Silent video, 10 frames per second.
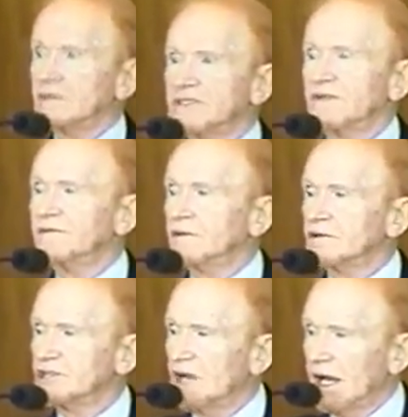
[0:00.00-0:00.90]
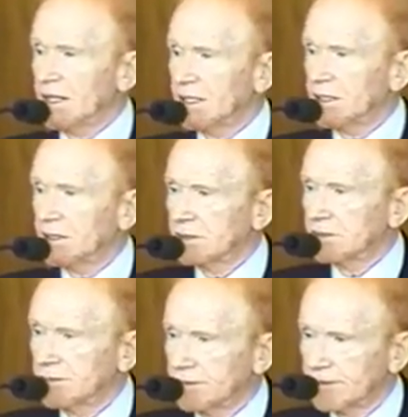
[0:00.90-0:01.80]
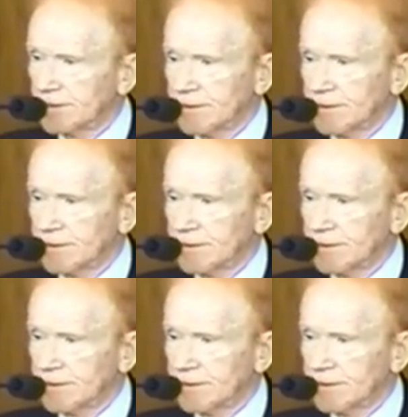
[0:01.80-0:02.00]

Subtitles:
it. So here goes the full shot.